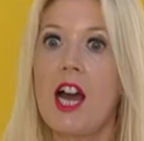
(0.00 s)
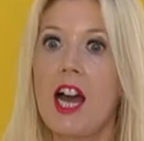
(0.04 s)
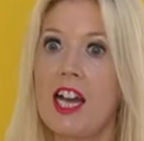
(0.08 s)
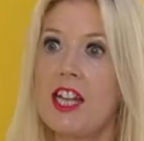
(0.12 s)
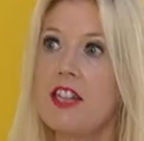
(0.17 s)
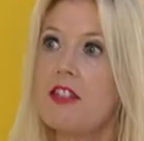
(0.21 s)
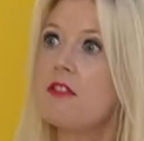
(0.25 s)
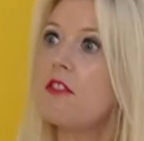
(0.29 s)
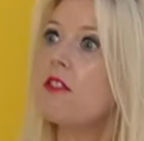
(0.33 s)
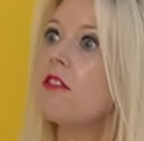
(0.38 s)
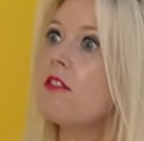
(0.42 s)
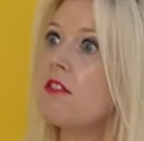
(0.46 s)

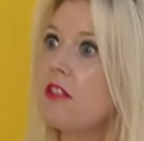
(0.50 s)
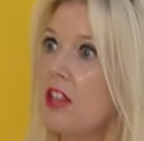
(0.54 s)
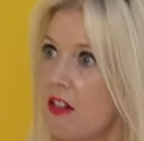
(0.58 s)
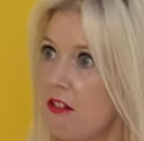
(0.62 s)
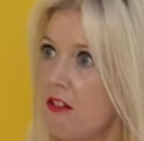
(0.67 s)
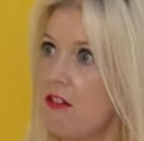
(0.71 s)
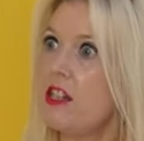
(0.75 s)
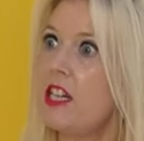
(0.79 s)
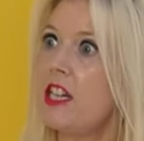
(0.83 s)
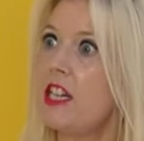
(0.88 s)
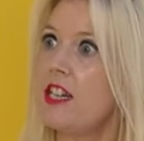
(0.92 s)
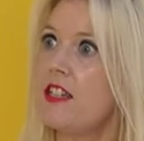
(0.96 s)
And there
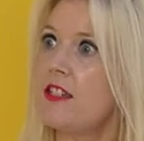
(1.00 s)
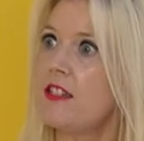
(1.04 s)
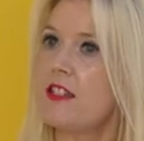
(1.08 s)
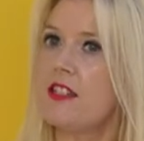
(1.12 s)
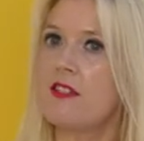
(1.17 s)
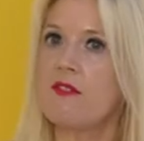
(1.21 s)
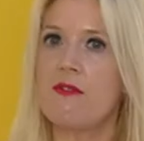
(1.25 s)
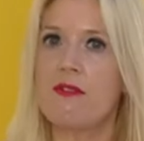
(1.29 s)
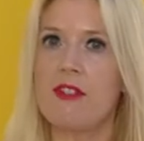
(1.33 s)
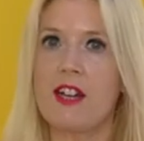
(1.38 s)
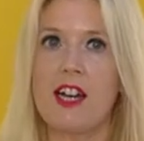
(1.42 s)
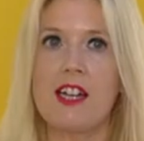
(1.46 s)
already is,
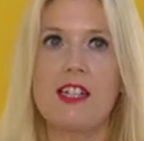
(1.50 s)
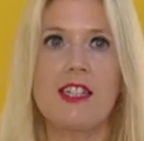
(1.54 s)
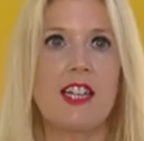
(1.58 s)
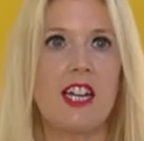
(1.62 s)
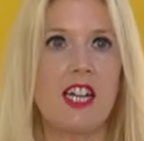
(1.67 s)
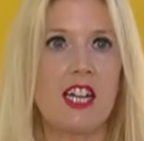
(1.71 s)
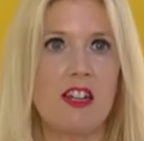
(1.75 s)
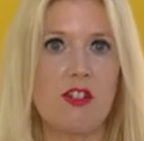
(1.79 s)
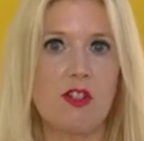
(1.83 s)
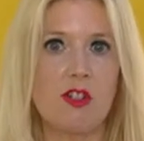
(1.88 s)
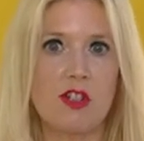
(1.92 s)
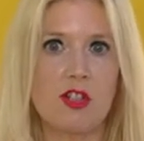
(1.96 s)
in fact, I'll tell
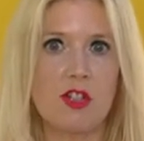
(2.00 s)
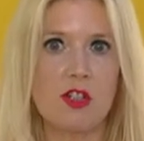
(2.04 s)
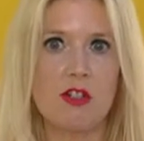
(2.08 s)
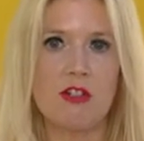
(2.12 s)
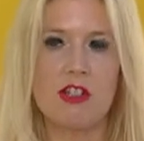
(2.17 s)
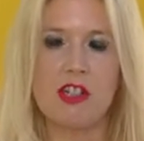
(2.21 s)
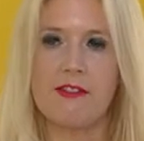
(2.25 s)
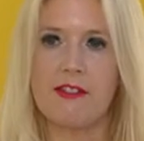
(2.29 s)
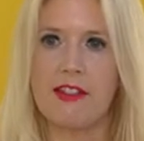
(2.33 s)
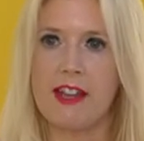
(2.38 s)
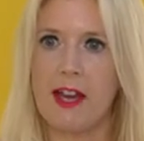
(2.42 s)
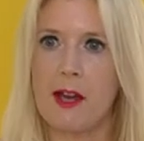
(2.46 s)
you a good
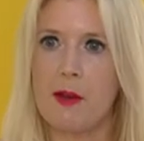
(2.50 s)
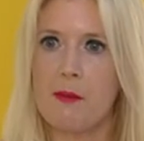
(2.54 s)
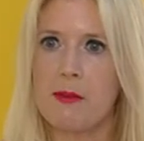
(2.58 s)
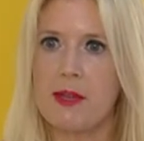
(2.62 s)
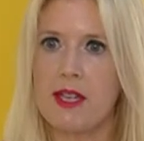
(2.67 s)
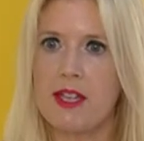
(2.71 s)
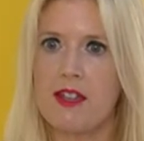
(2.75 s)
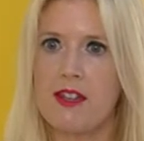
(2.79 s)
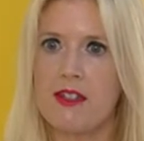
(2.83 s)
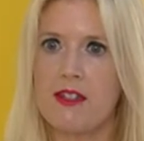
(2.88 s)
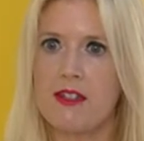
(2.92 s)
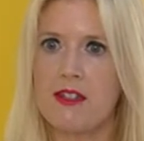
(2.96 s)
story of that
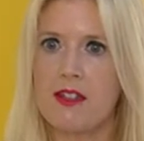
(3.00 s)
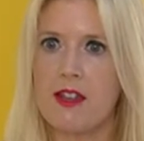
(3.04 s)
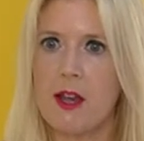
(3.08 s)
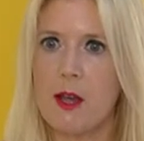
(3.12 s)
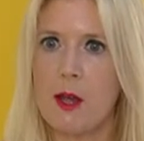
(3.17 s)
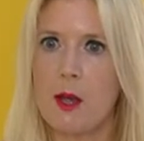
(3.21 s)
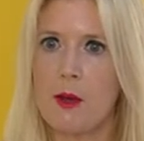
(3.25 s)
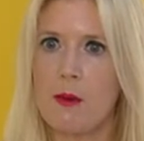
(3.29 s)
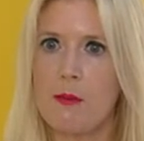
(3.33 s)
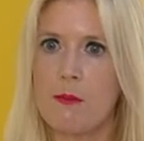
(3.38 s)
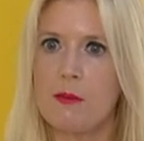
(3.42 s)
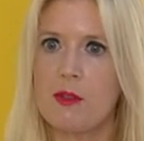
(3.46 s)
because
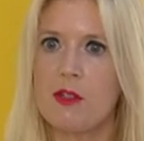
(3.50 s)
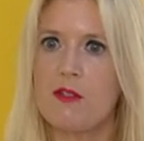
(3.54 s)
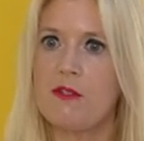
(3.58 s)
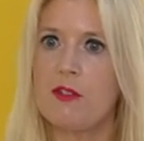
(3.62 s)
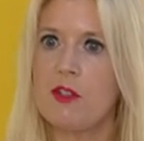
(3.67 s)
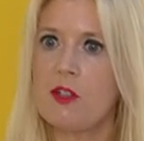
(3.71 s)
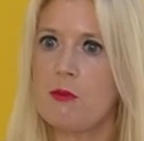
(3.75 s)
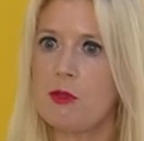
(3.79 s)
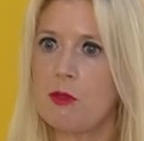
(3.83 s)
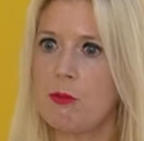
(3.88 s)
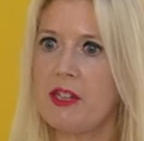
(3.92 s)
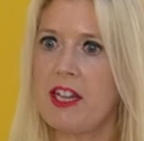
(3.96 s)
um, the
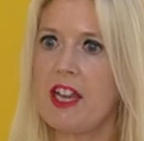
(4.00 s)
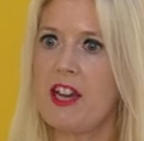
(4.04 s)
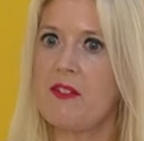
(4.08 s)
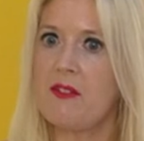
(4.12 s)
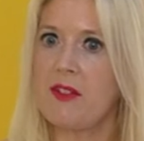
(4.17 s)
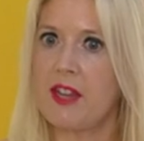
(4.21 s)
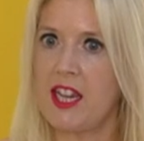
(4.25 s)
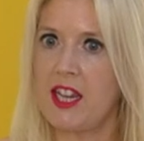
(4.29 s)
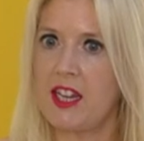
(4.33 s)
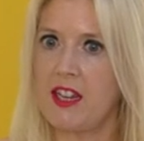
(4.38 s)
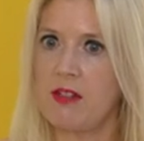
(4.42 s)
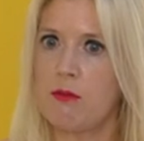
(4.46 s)
film that we have
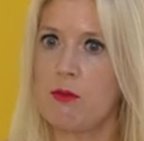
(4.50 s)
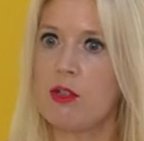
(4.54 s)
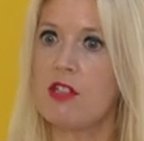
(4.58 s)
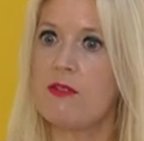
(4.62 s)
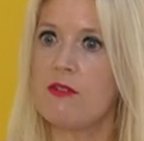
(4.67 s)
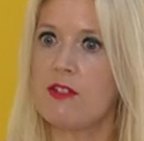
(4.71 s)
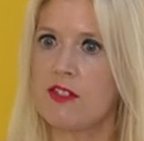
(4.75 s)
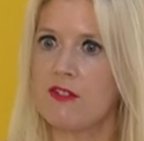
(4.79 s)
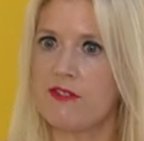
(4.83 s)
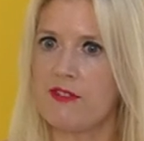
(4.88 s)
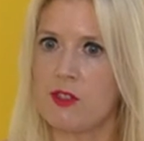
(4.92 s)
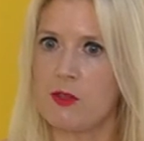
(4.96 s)
here, one
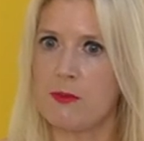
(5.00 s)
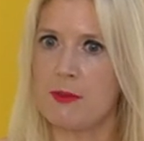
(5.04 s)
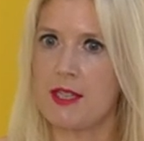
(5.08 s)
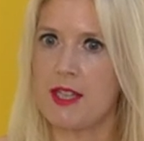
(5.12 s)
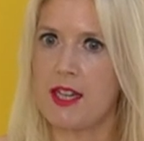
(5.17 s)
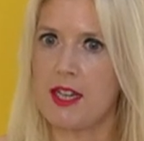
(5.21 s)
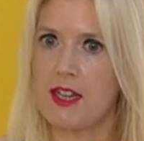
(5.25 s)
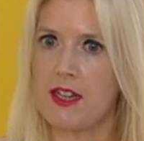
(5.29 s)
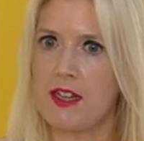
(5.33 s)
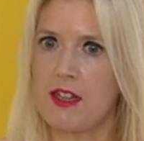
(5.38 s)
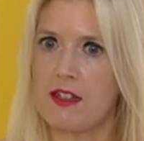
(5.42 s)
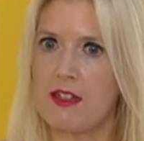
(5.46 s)
of our films
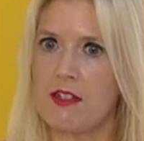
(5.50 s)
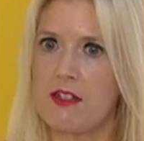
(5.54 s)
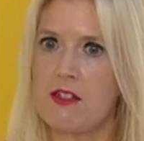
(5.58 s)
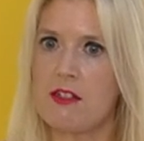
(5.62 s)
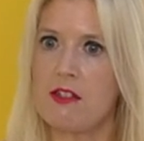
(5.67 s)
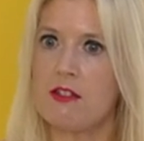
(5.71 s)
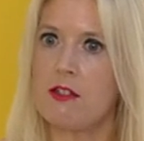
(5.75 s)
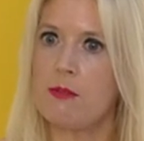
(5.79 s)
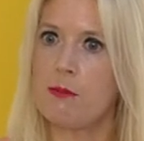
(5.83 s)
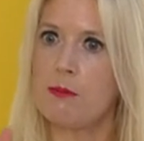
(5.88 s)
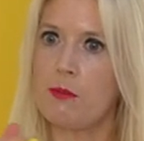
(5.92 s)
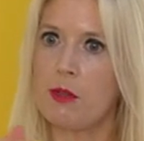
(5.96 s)
here that's
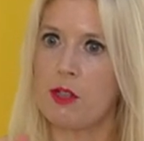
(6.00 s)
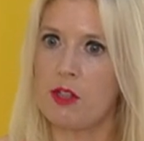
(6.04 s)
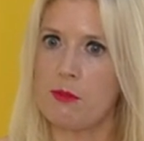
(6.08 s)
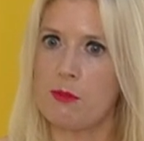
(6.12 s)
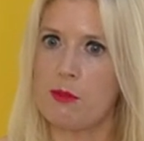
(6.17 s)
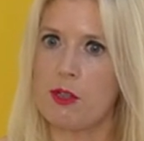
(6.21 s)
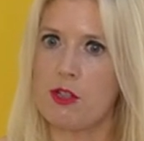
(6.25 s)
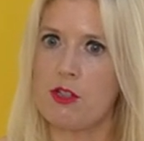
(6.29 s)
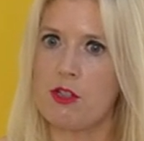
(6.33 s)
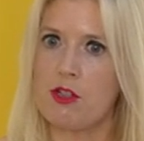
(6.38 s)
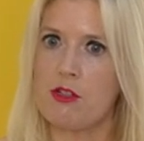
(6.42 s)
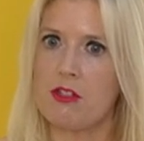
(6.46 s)
on the, on the
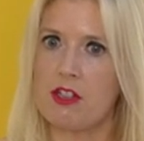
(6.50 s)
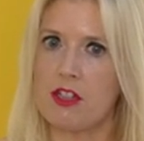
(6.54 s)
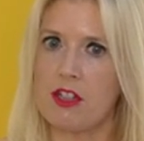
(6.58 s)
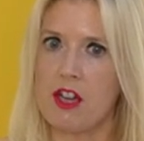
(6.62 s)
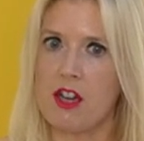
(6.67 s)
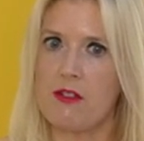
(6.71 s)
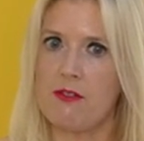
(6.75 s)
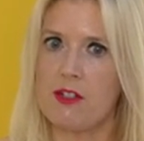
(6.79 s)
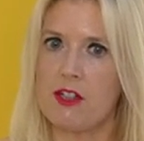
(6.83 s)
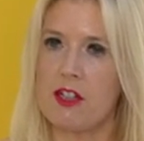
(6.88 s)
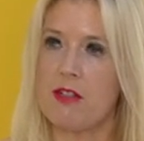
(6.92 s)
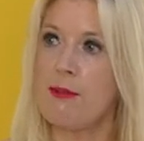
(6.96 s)
brochure on the
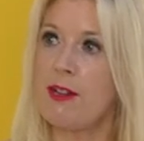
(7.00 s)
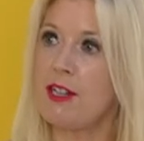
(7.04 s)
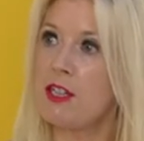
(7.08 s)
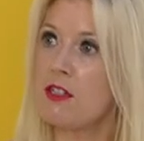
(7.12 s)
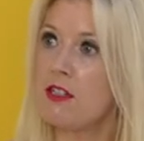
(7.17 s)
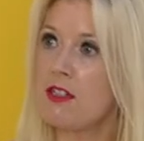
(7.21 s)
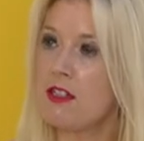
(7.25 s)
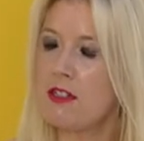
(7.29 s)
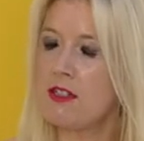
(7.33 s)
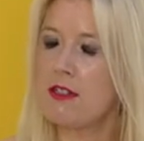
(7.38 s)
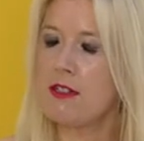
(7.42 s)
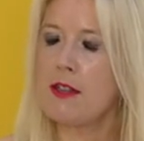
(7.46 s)
cover,
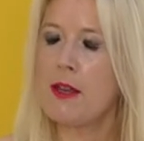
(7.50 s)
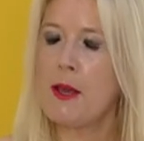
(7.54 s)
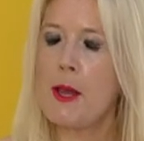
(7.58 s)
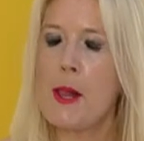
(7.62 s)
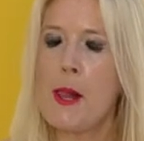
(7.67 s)
registered.